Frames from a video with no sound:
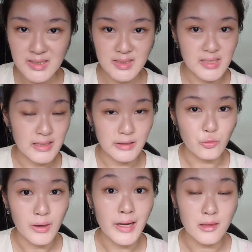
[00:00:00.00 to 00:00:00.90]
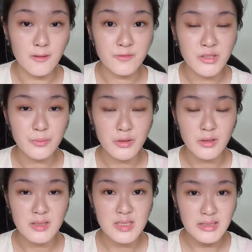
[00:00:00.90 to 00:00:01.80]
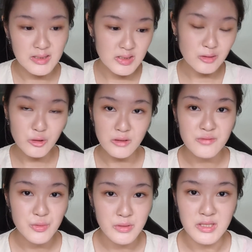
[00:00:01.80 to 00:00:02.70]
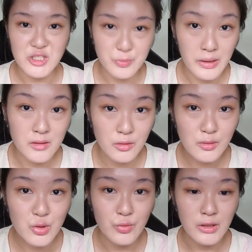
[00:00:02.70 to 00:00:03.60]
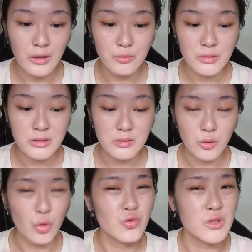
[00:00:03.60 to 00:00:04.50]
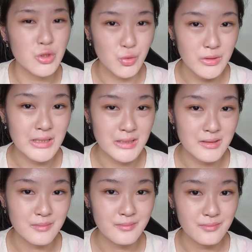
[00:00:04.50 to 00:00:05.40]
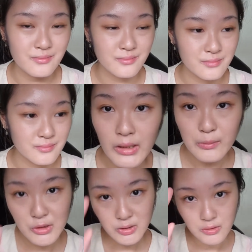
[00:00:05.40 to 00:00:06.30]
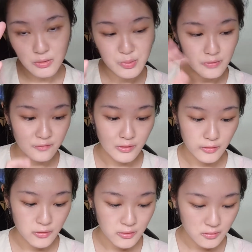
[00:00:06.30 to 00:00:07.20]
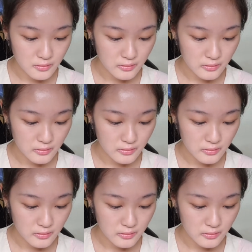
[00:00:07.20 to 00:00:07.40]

that's exactly why I love it, because it still gives me the sparkles without overdoing it. I'm just gonna use my finger,